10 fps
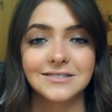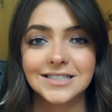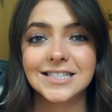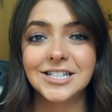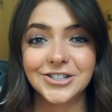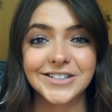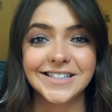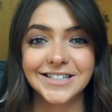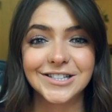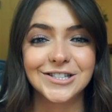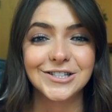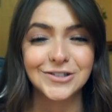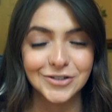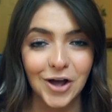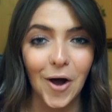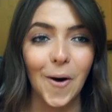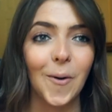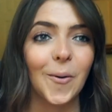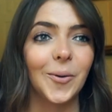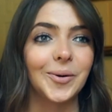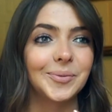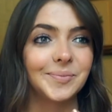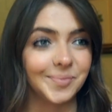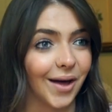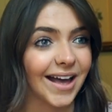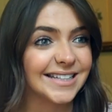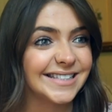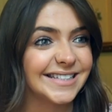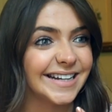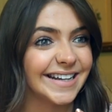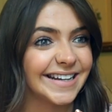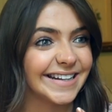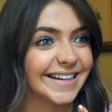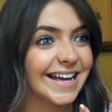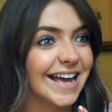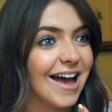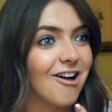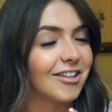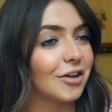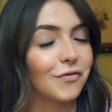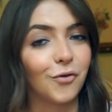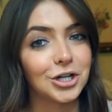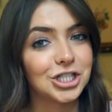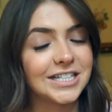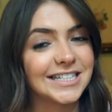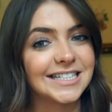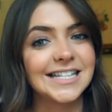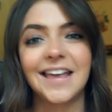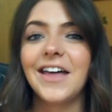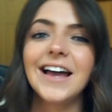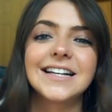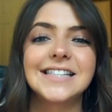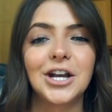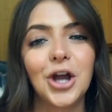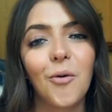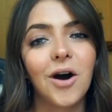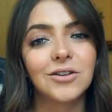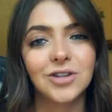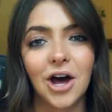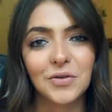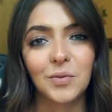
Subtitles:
seriously so blessed and, like, fortunate to say that because I know a lot of